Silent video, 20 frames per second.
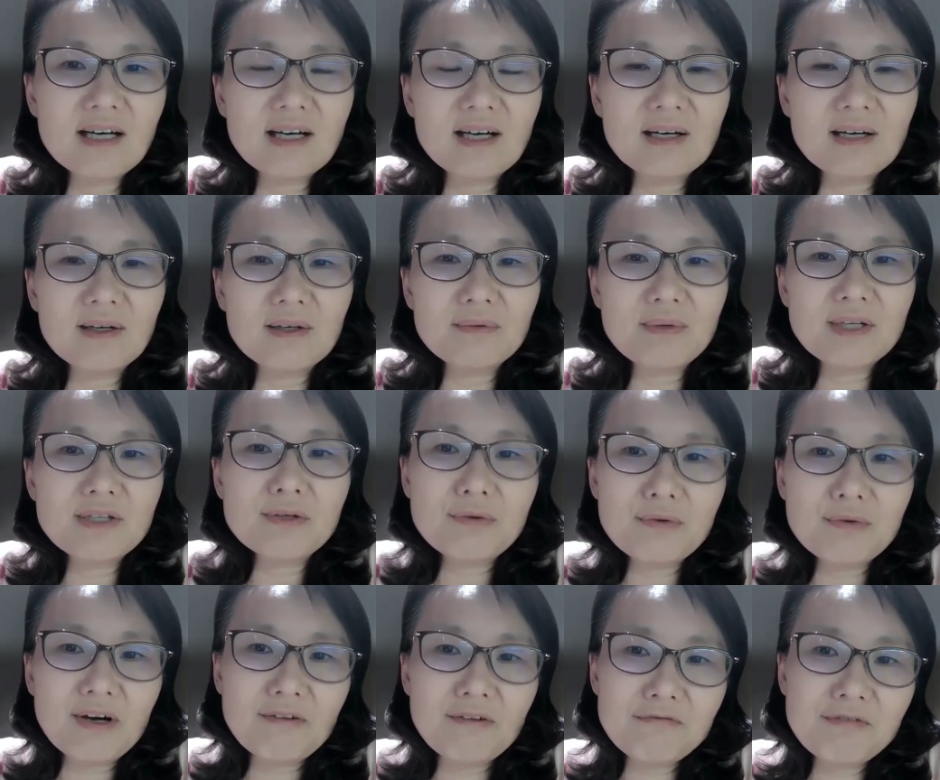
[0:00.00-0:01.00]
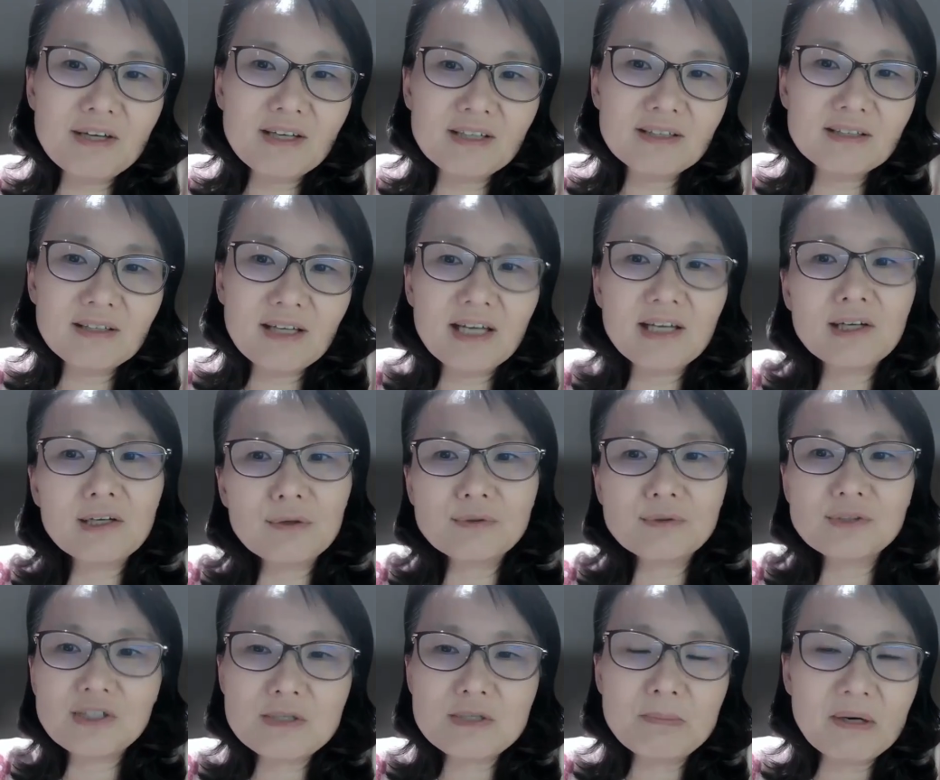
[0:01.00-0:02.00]
radiographic ankylosing
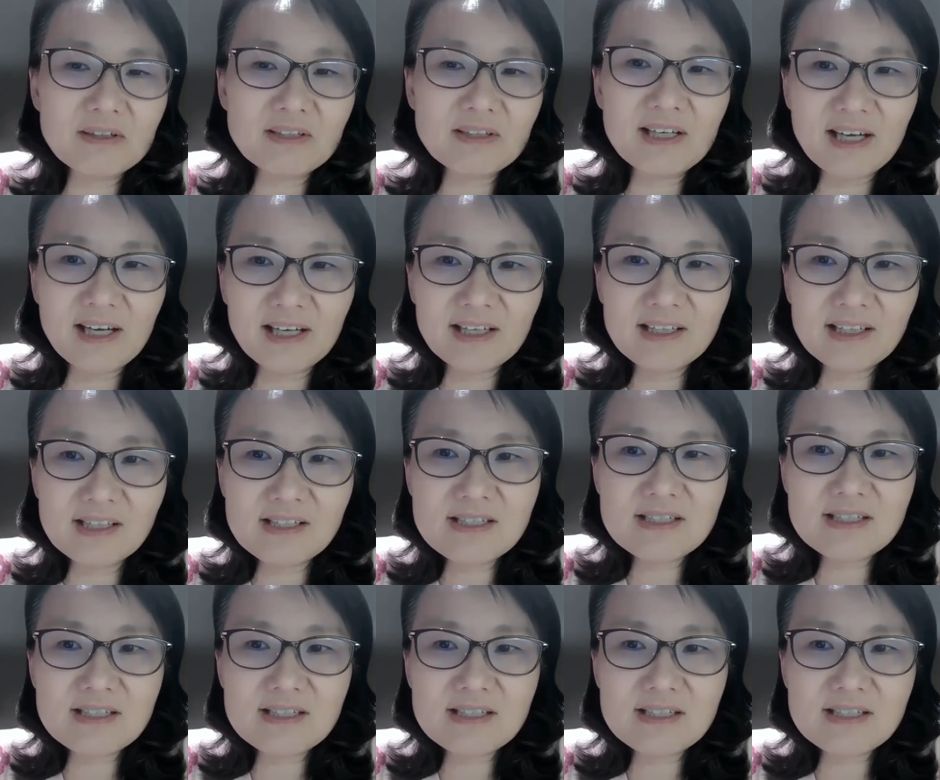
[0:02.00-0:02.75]
spondylitis?